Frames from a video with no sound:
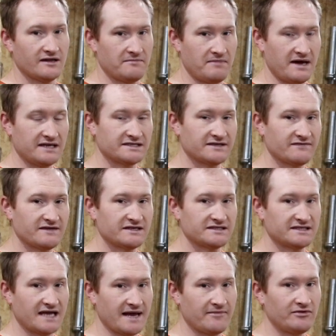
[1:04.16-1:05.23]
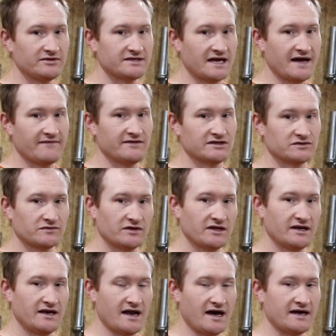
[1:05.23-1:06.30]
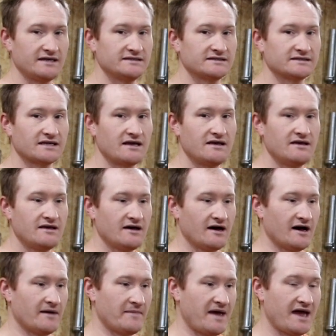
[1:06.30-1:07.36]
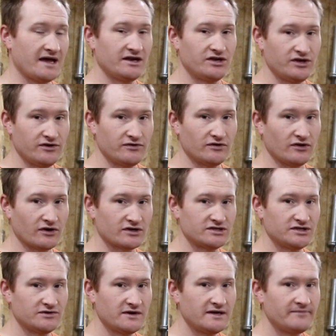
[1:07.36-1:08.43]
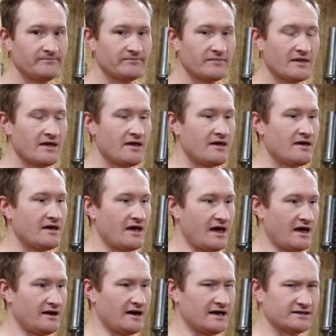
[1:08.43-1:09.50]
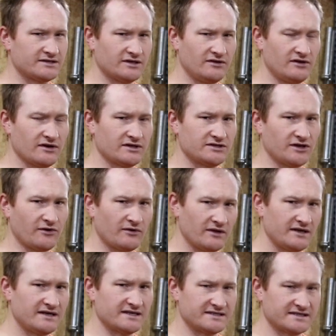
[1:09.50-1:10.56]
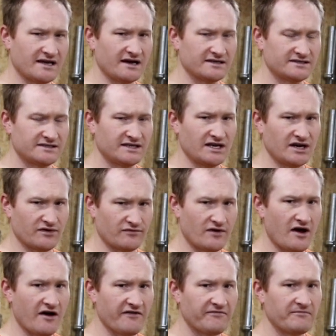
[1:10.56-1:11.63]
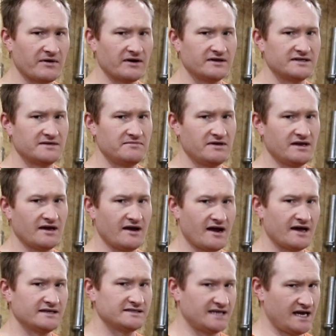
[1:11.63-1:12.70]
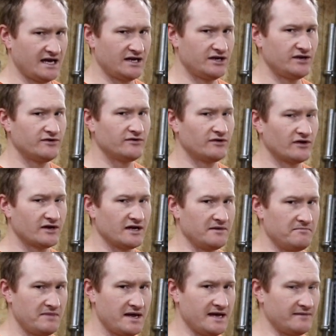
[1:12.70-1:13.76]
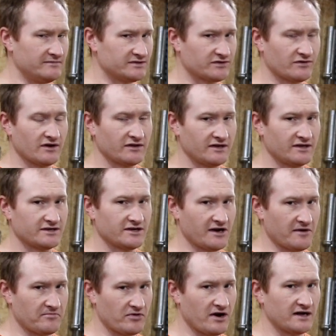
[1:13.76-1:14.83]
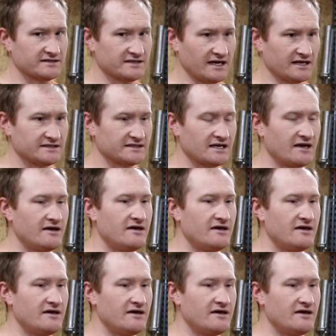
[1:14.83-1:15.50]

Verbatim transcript: the base of this table to have this really nice um, hand-hewn look to it. And not to look totally disgusting and rough, but to be a nice hand-hewn looking beams throughout the entire process.